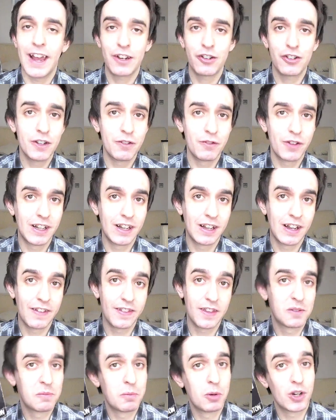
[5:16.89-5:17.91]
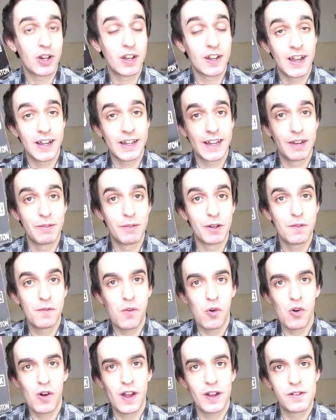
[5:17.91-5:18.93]
I actually really like this book and I gave it
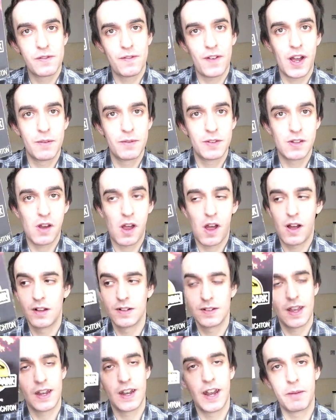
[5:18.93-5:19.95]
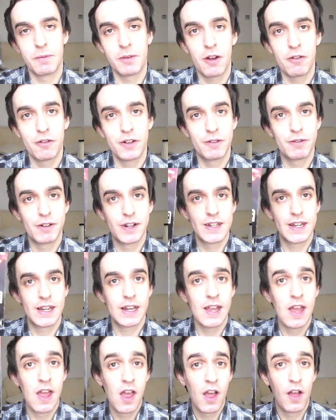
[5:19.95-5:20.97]
4 out of 5 stars, and I am currently
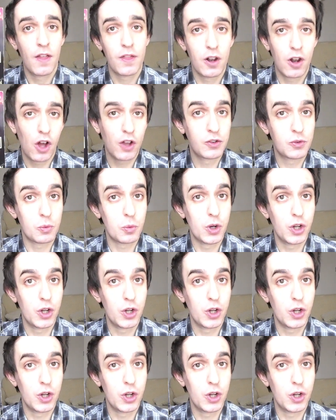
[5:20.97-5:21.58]
reading The Lost